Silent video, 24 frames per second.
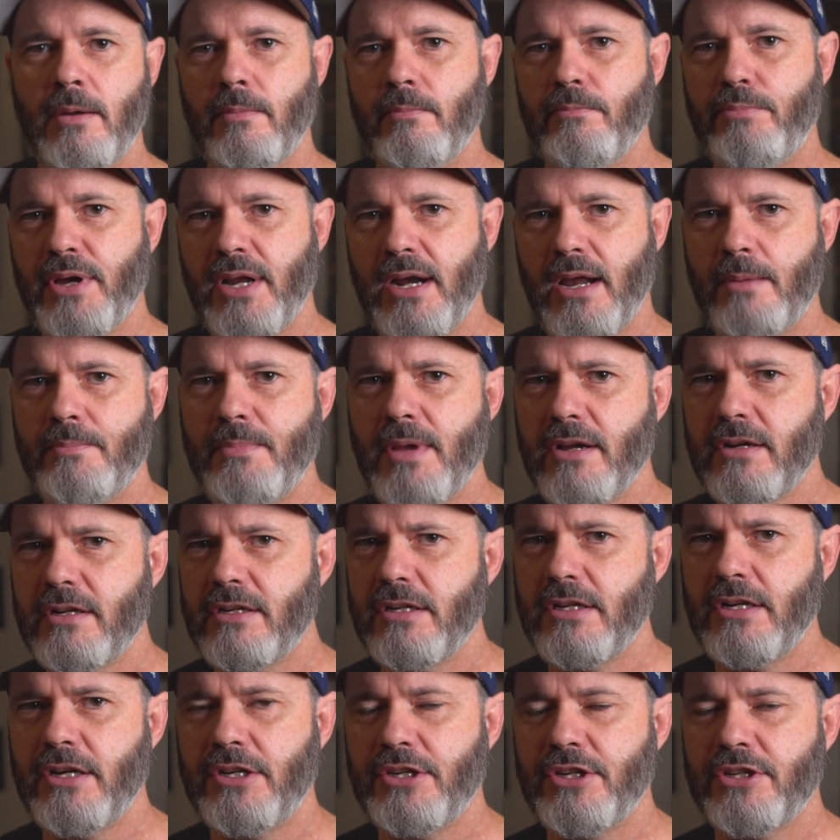But I'm not
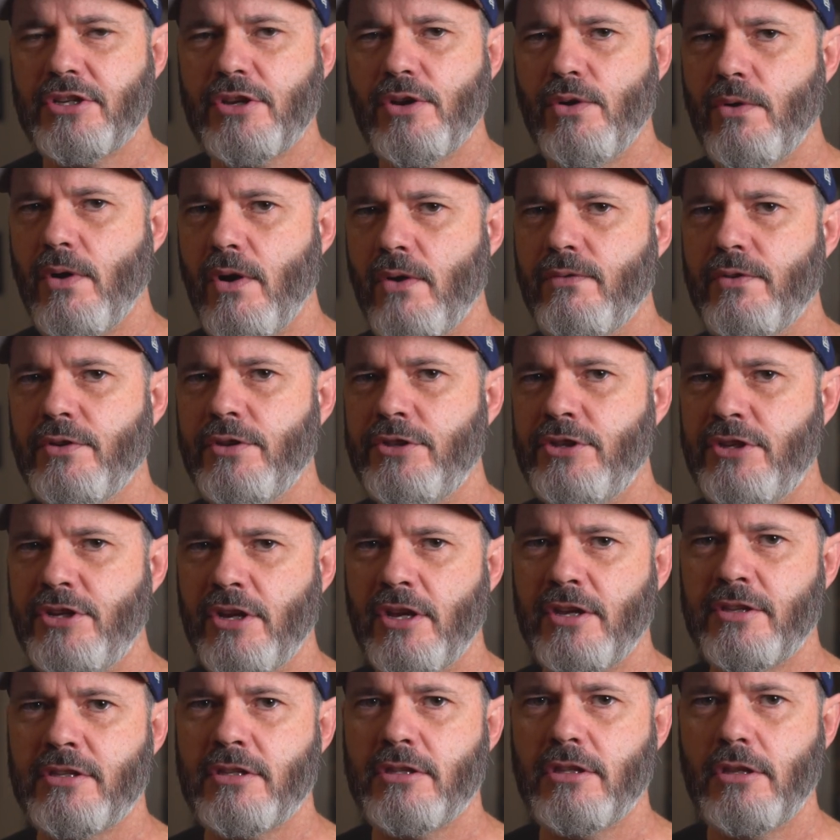gonna just go over
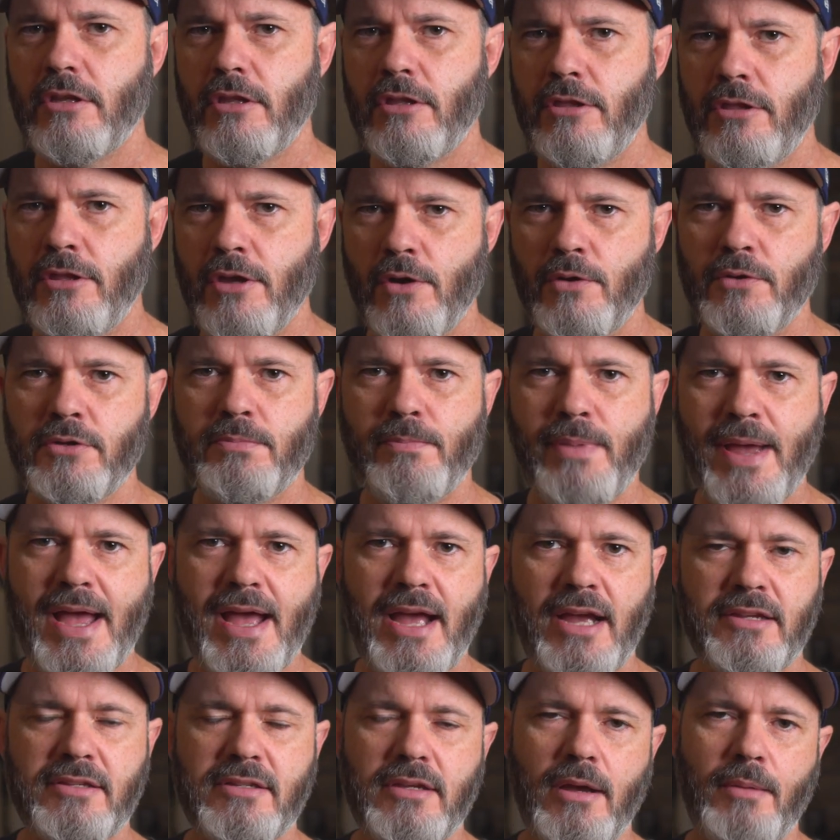just those
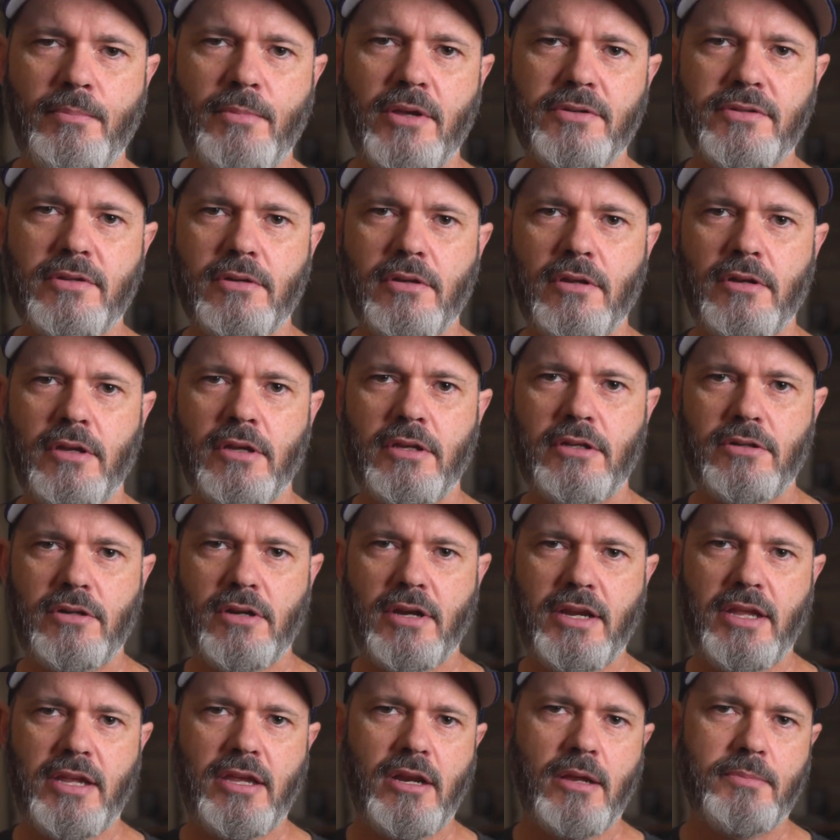bags. I'm also gonna try
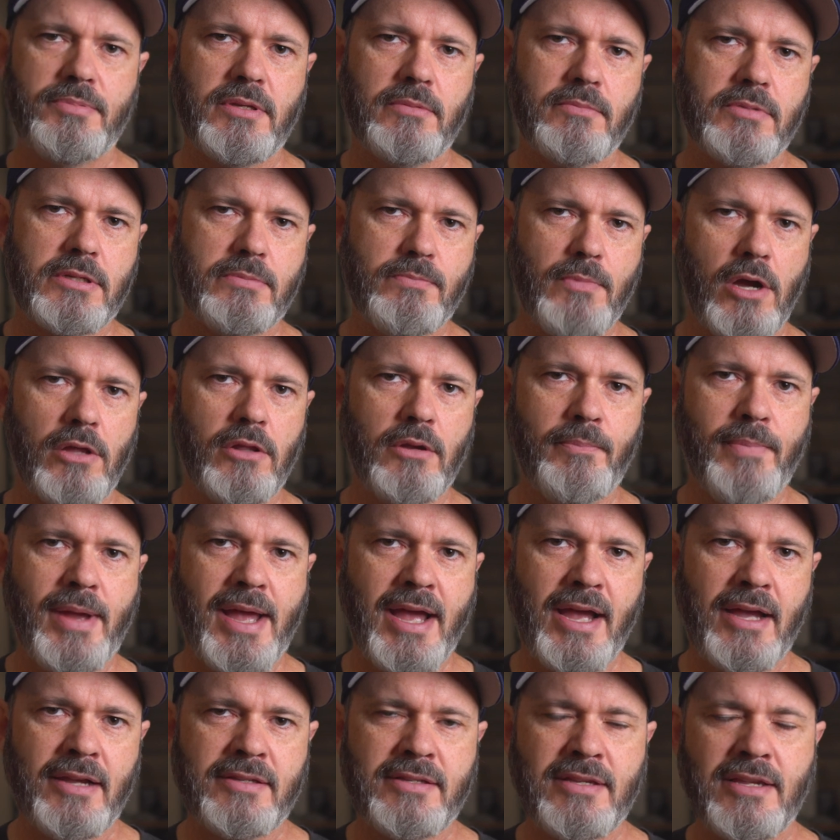to hit up some smaller
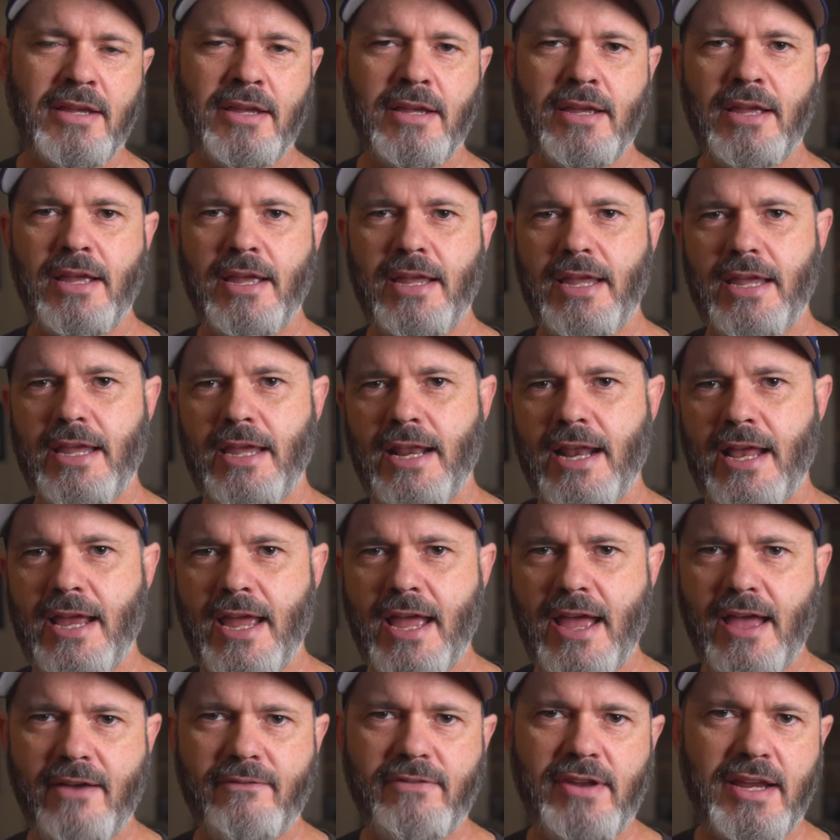bags, and I
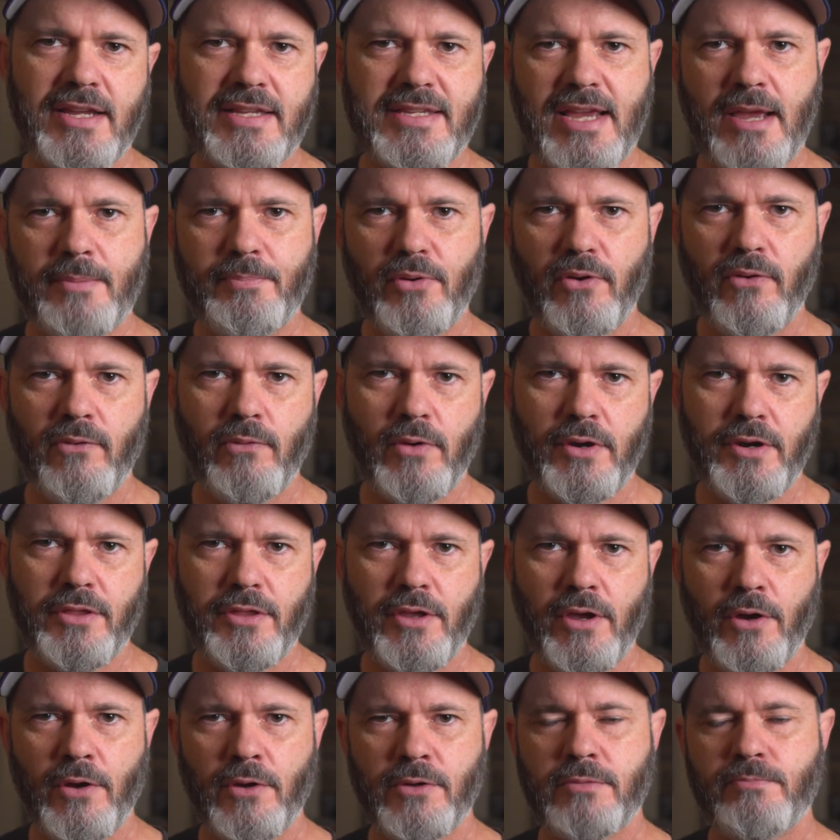have an example of one of
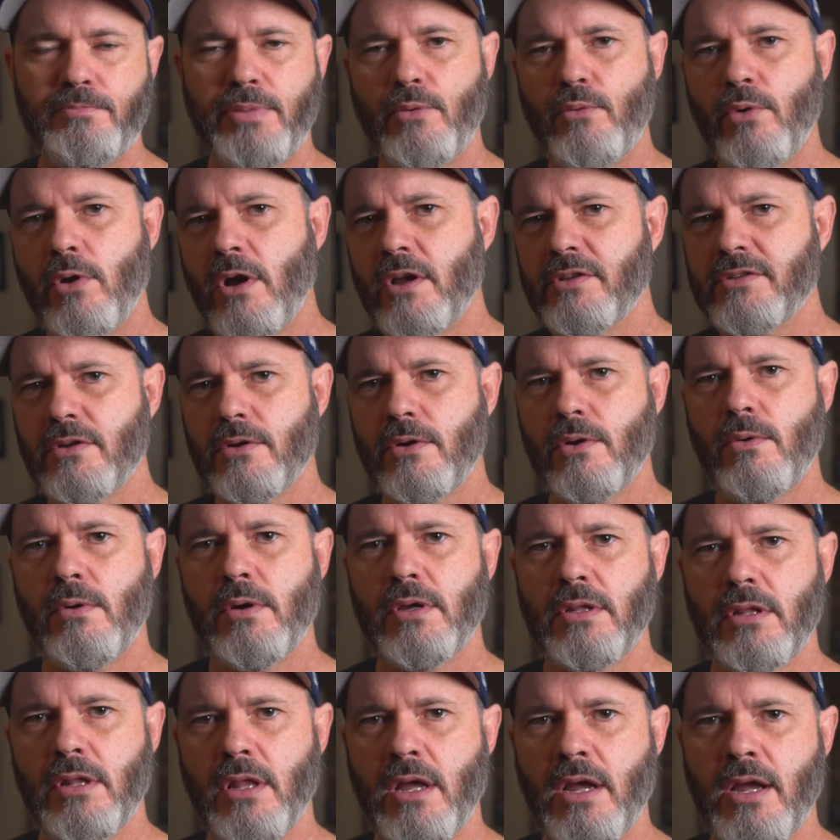those, but we'll also go
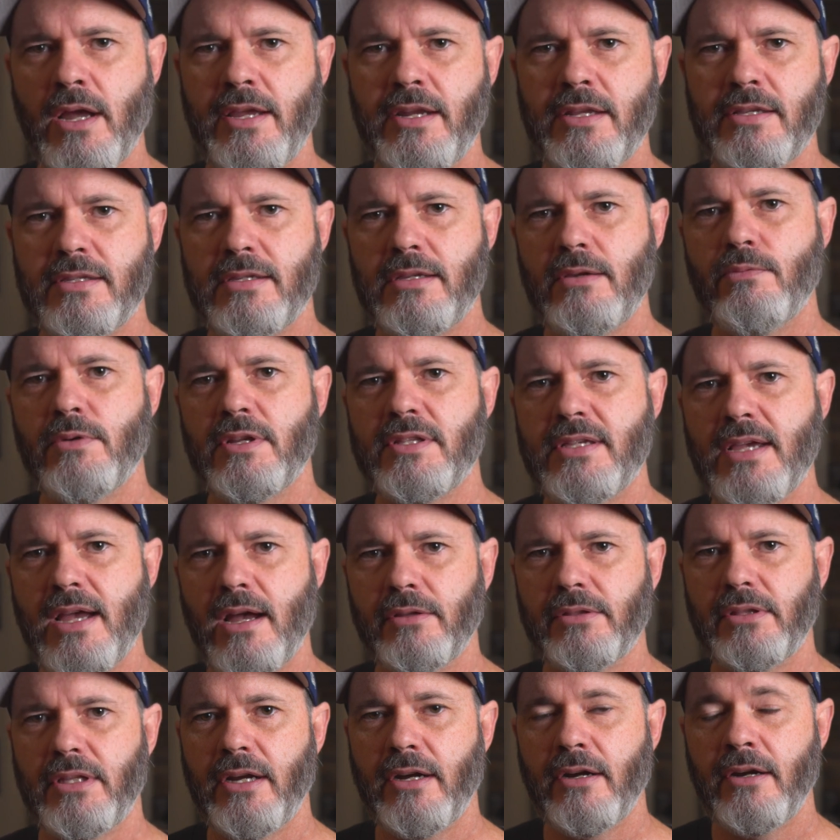online and see what's
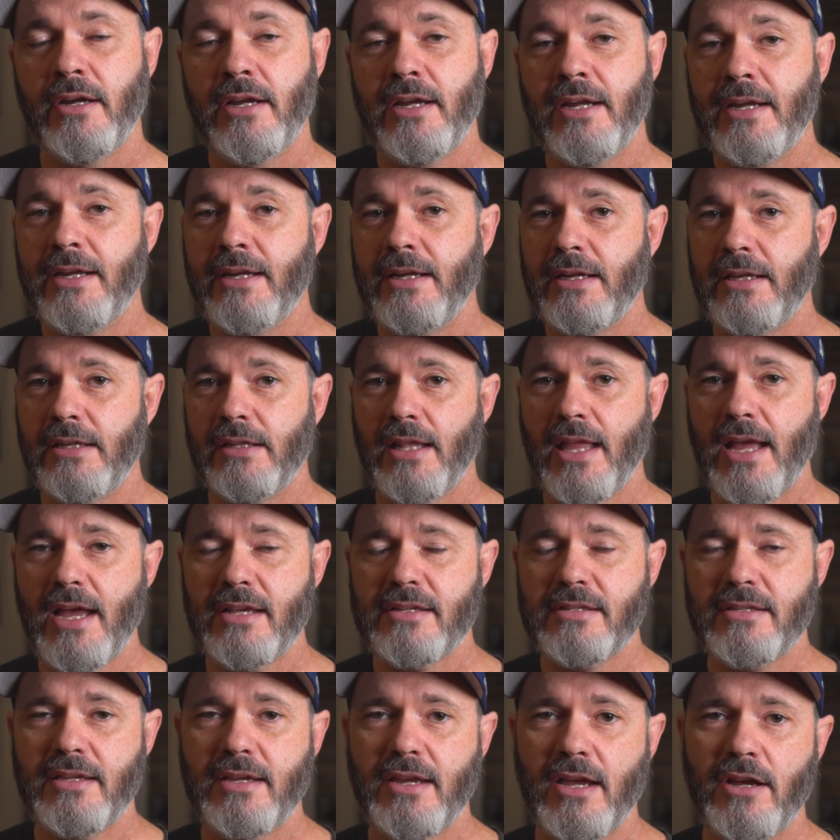out there. And
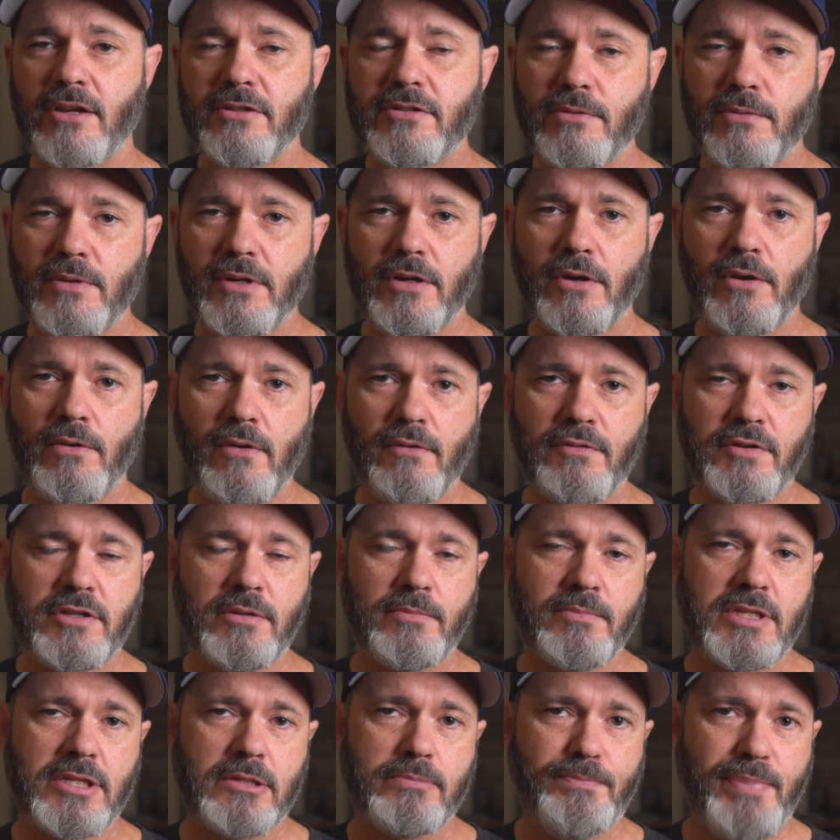lastly, I also wanna go over
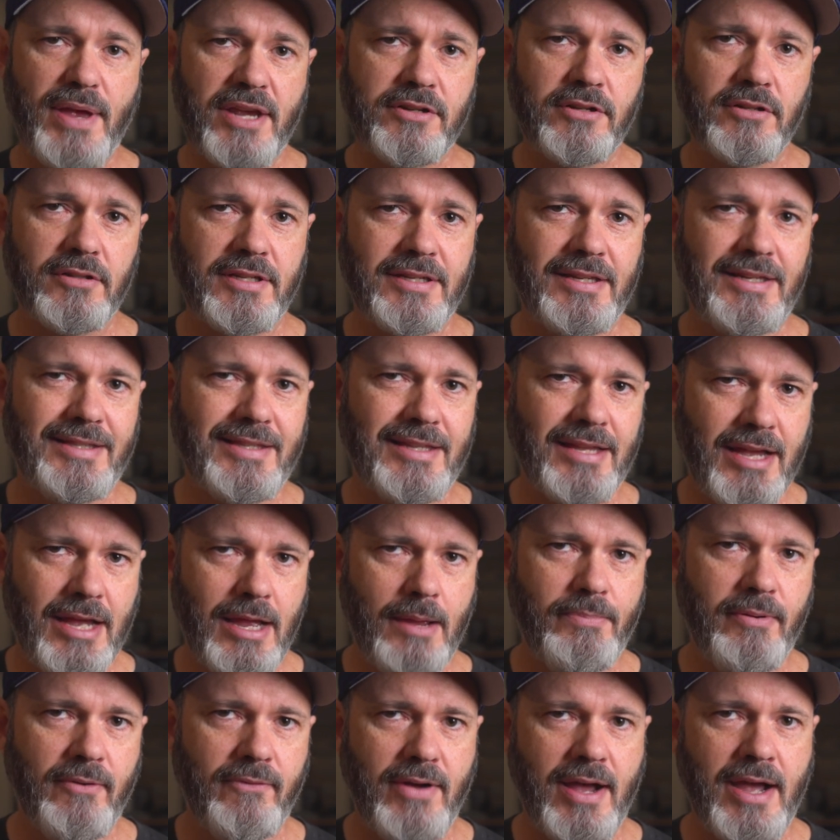some specialty
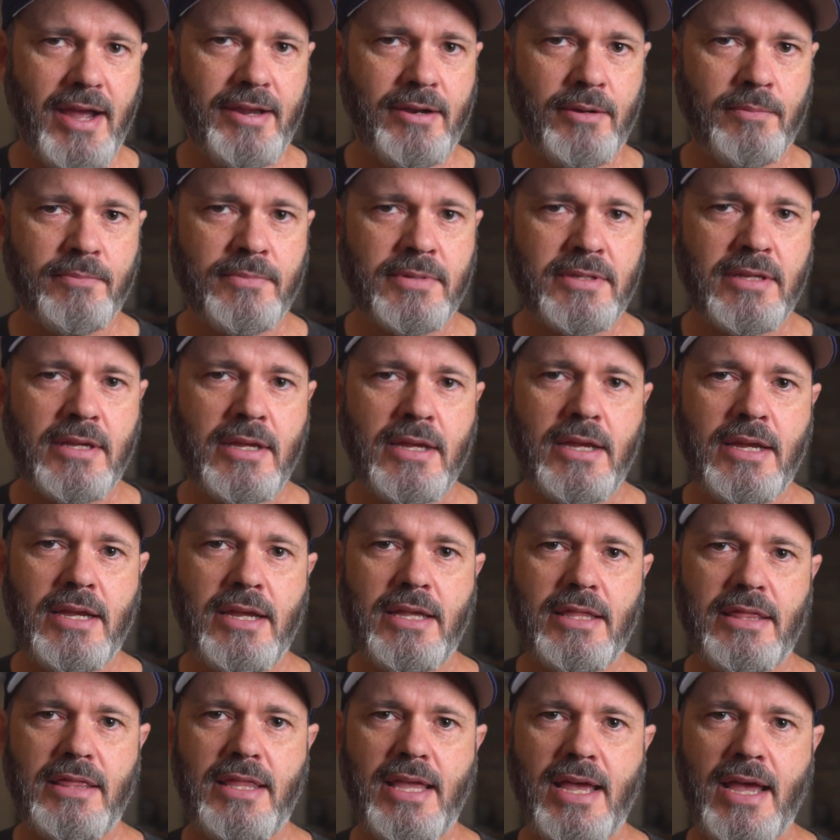type of items
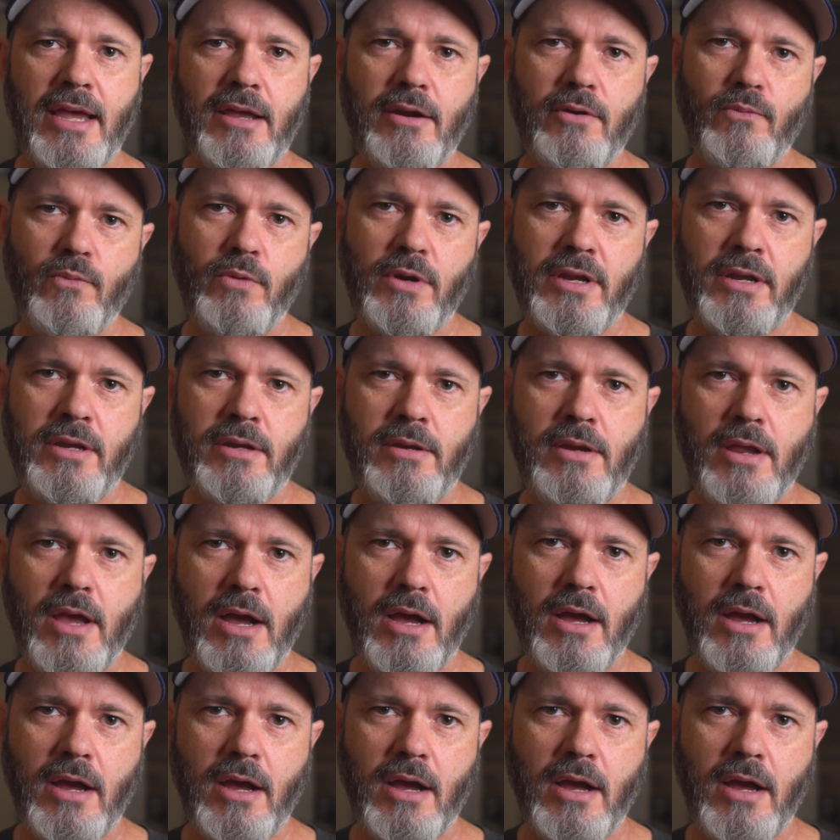that would